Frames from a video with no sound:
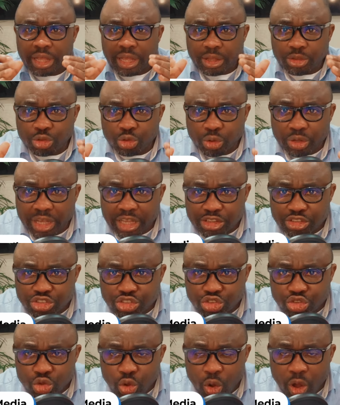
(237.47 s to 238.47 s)
You can
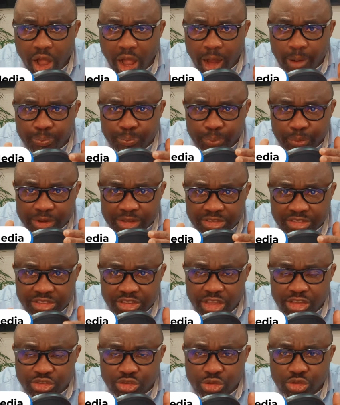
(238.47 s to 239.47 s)
show
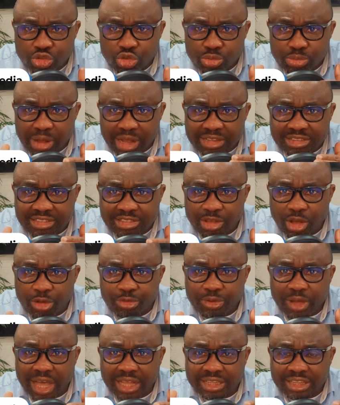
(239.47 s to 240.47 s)
appreciation to
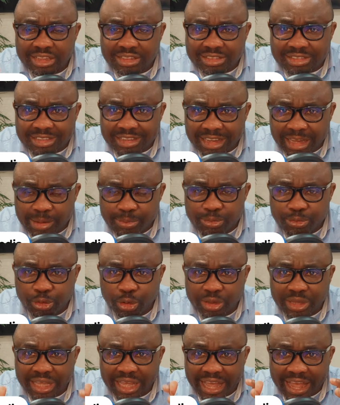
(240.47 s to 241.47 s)
myself and the team
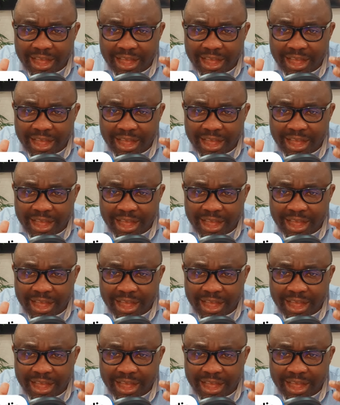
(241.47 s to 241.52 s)
for the